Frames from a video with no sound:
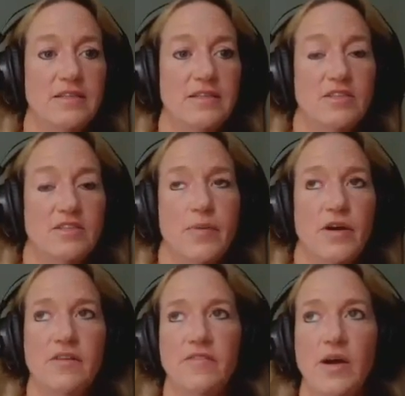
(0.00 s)
it's just
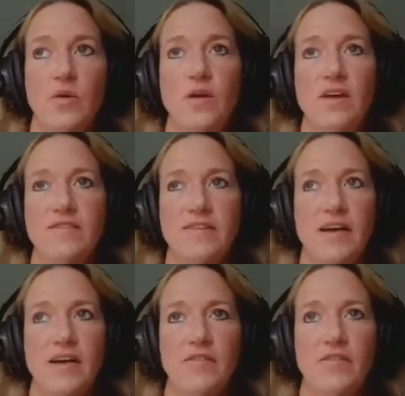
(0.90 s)
part of how we
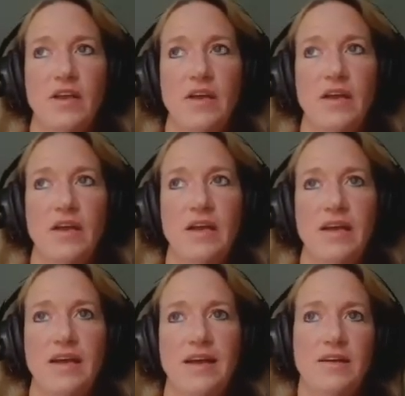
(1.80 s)
evolved
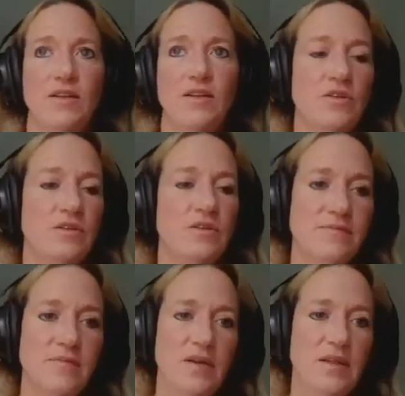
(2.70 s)
and learn.
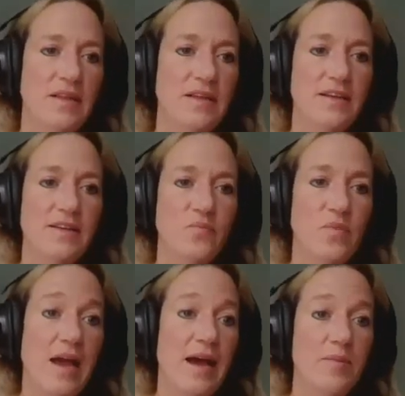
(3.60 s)
I
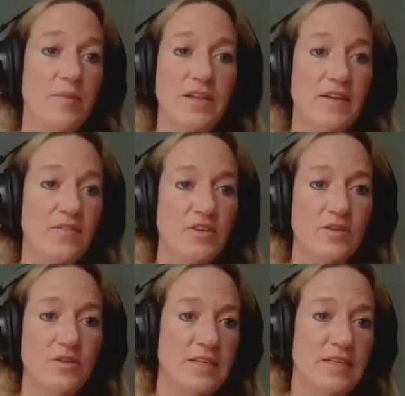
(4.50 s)
believe there will
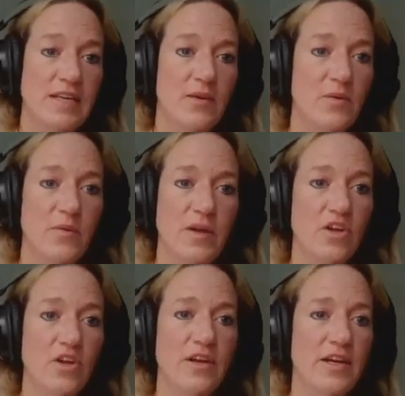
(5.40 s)
be a day when we
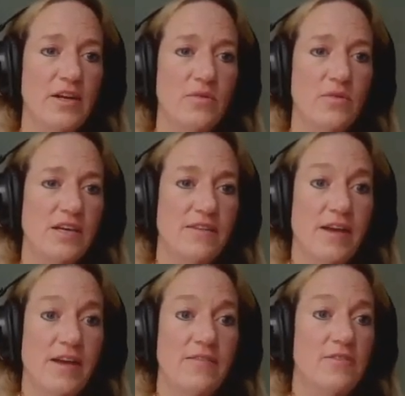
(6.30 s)
learn how to resolve
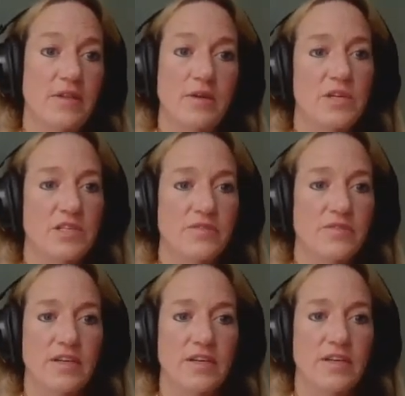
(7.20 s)
everything
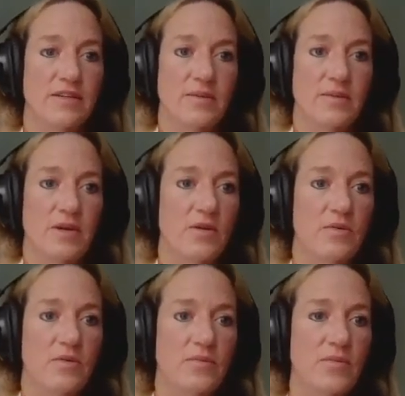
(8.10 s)
peacefully, that we
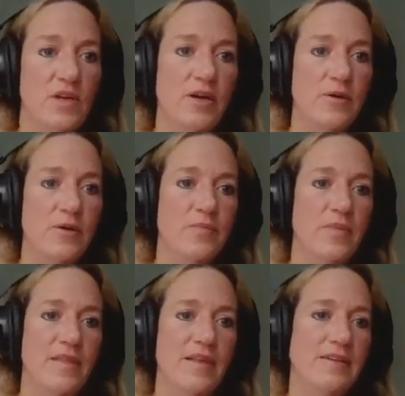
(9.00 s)
don't,
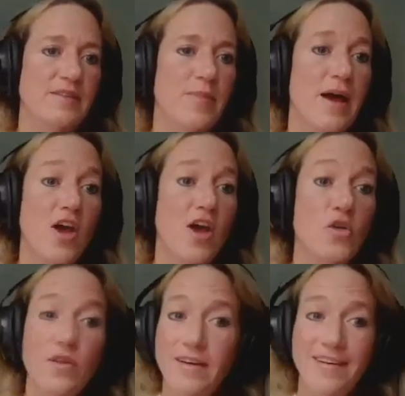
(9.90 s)
that's my
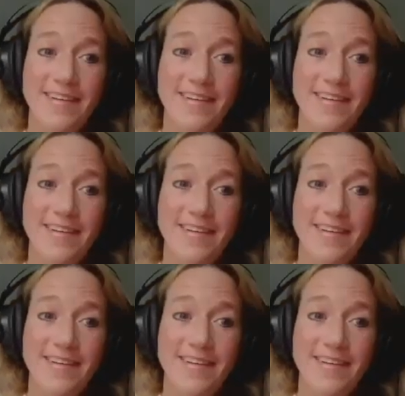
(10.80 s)
own,